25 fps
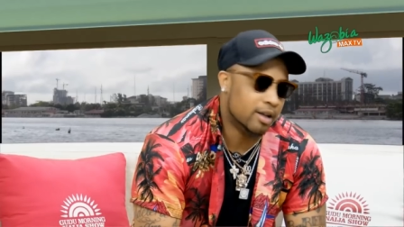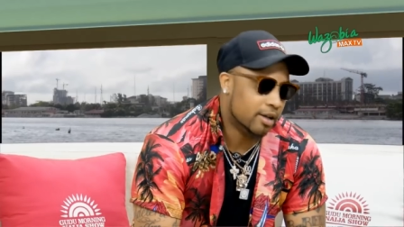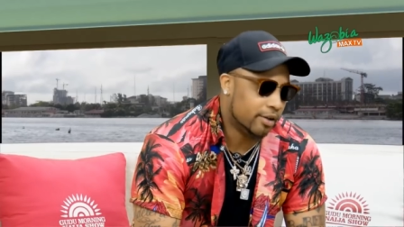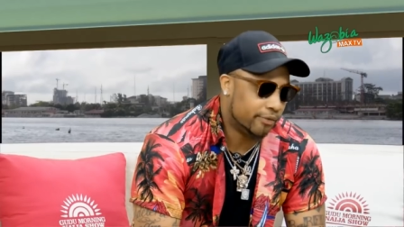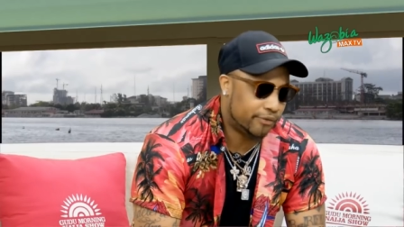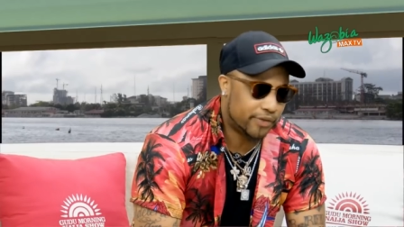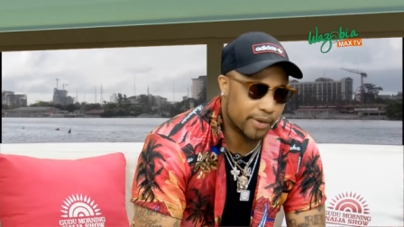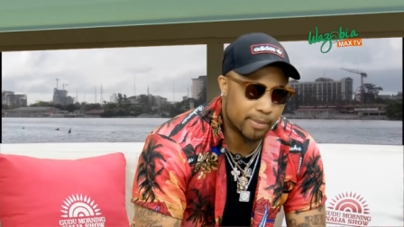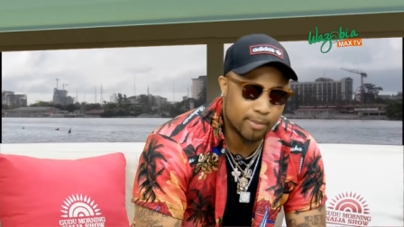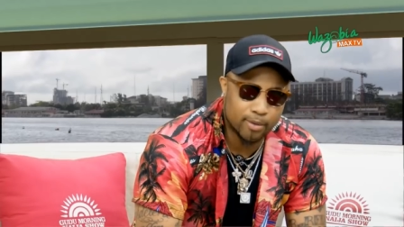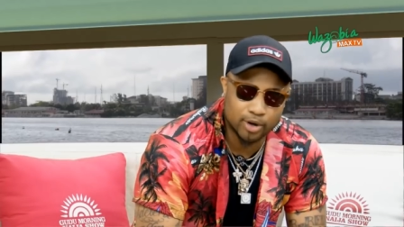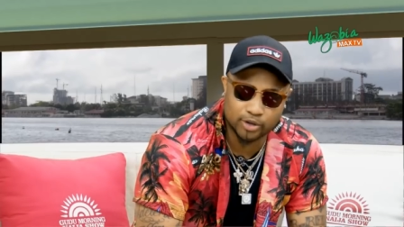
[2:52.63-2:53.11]

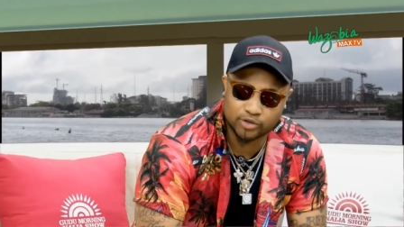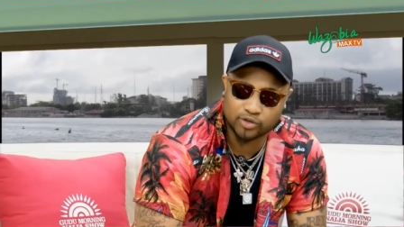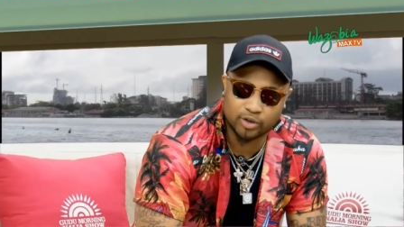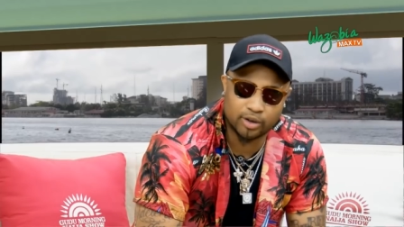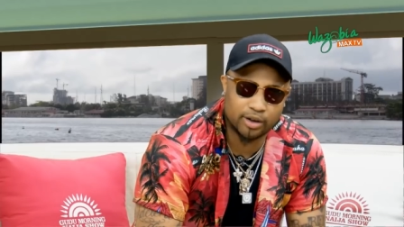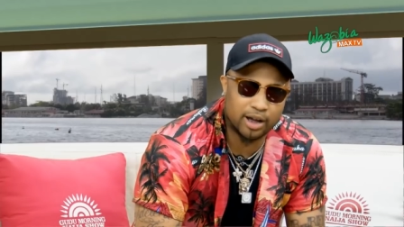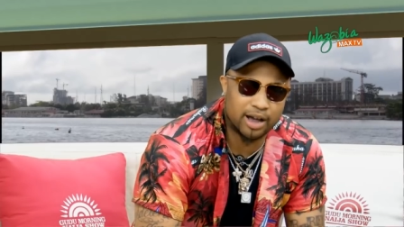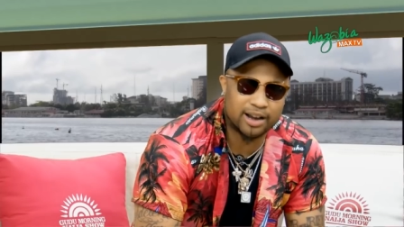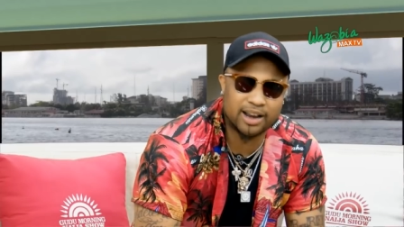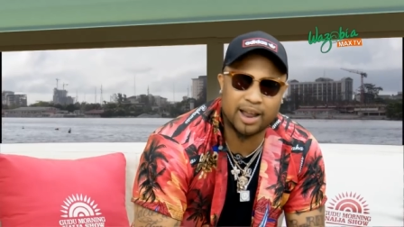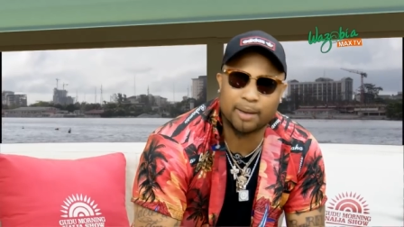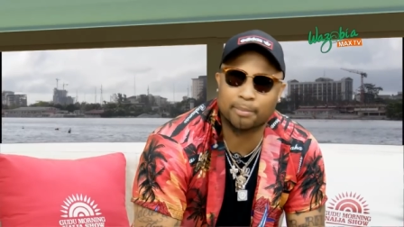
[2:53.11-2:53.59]
famous
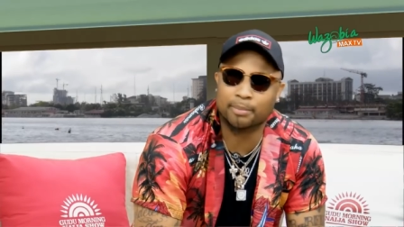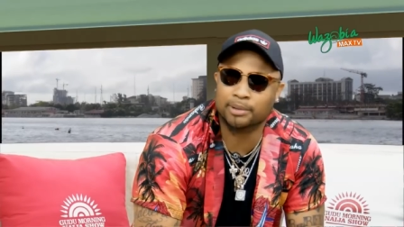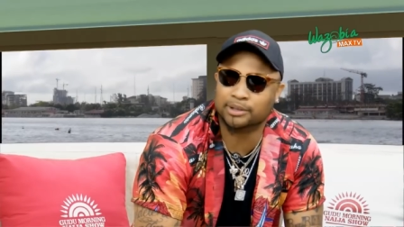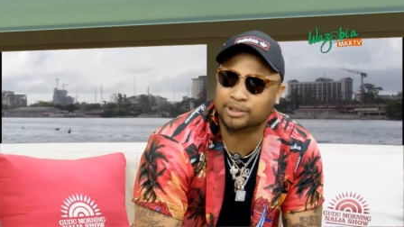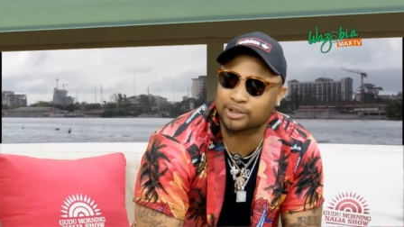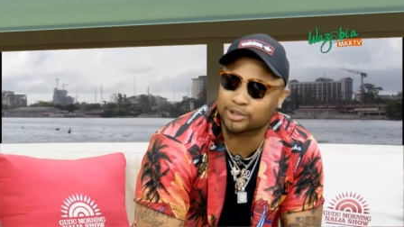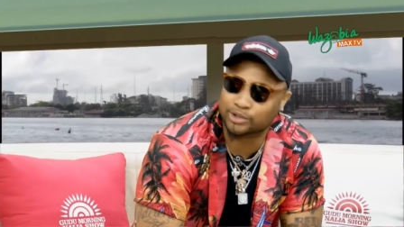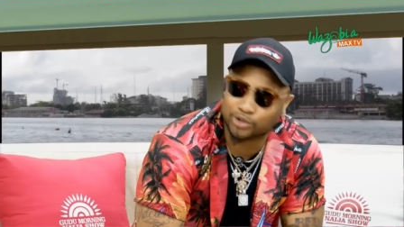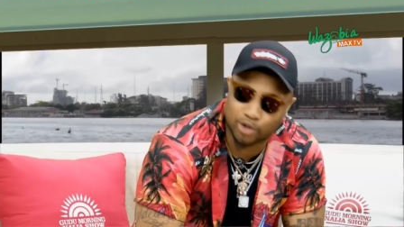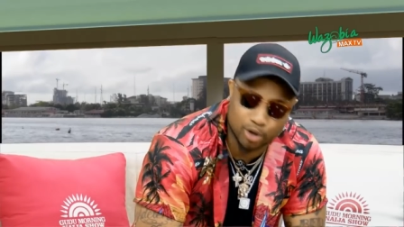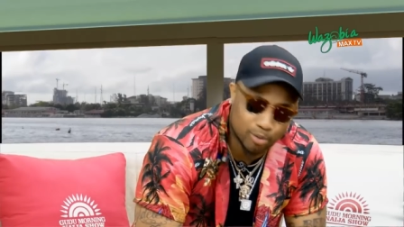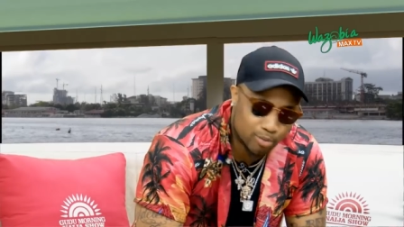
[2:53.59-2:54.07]
or other
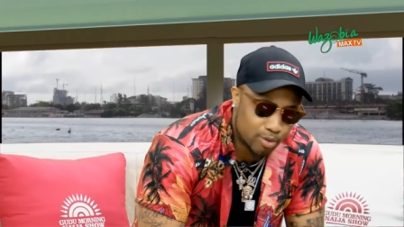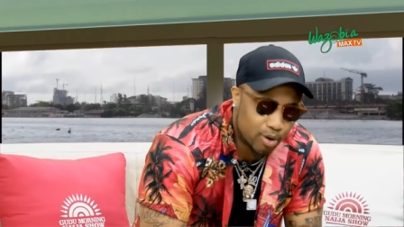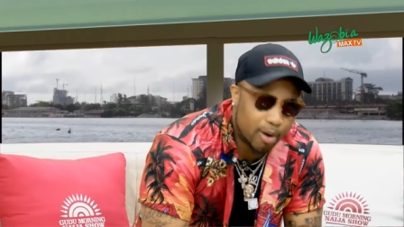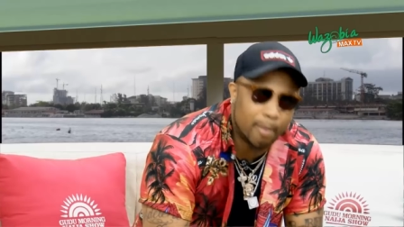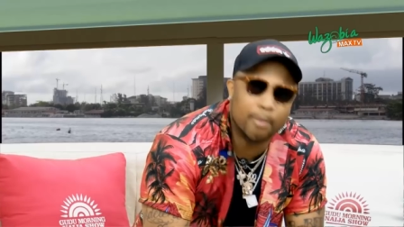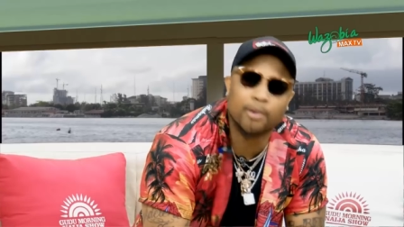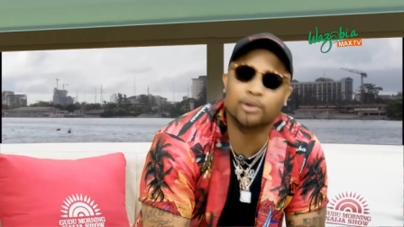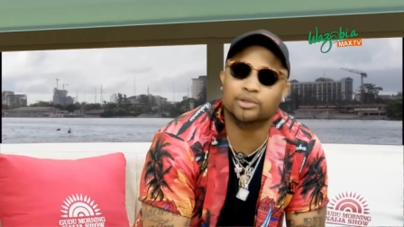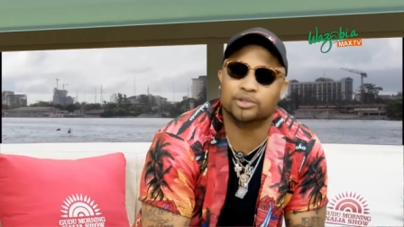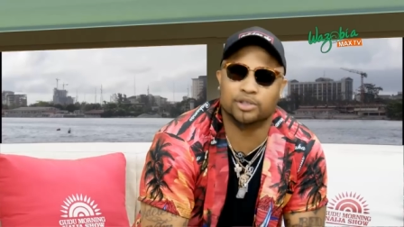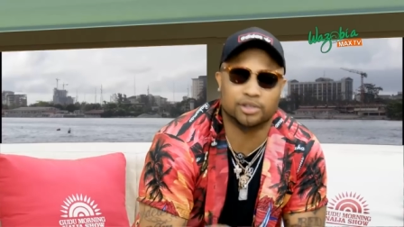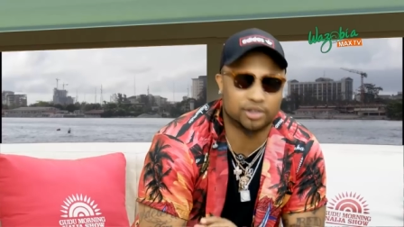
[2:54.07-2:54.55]
beating drum or
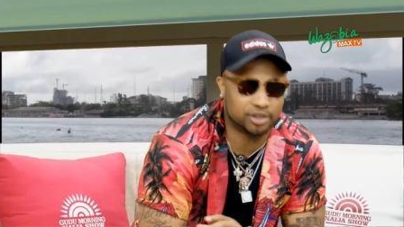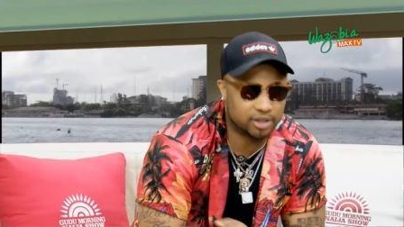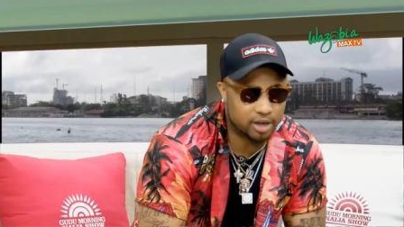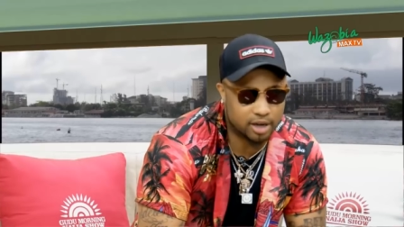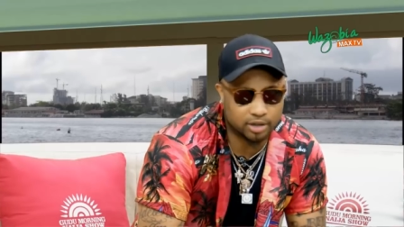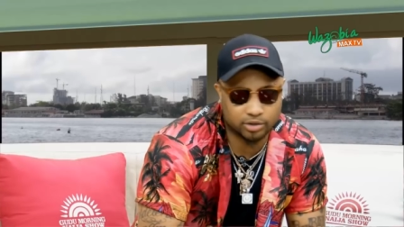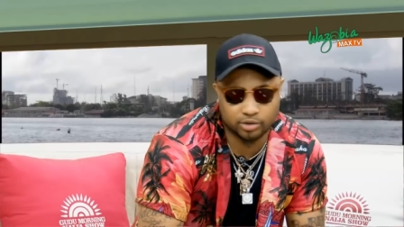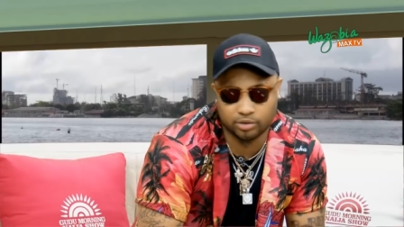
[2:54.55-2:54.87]
music show.